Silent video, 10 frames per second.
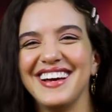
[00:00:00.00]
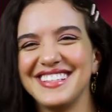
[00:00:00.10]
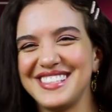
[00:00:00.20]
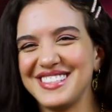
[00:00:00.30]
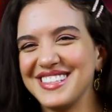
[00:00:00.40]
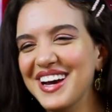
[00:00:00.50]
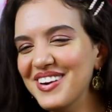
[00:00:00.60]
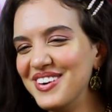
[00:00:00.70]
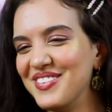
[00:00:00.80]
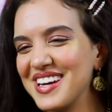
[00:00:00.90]
Just
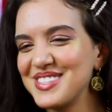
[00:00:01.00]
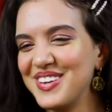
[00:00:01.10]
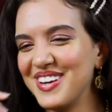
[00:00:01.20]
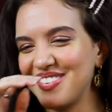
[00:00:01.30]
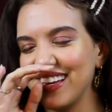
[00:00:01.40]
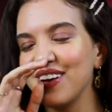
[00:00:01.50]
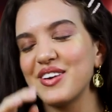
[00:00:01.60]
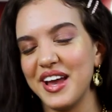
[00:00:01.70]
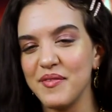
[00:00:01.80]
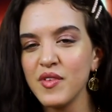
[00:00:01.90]
reminds me of that.
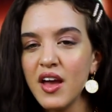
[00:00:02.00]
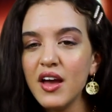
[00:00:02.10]
Okay.